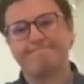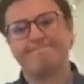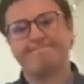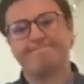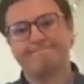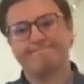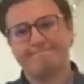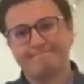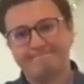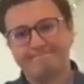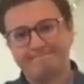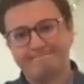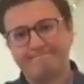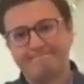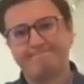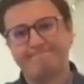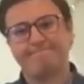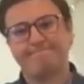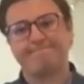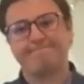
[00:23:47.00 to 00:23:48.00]

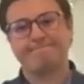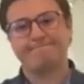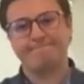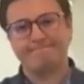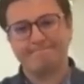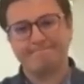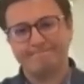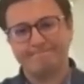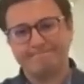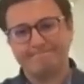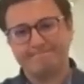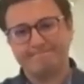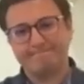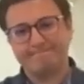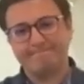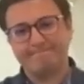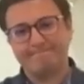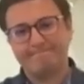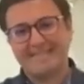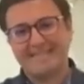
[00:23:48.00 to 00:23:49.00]

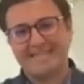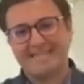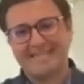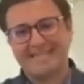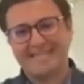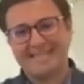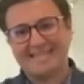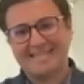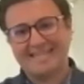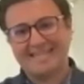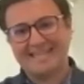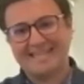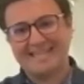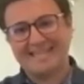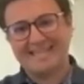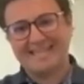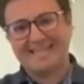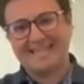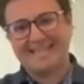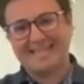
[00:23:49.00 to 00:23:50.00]

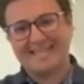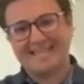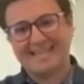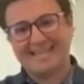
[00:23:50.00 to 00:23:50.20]
No words are spoken by the person on screen.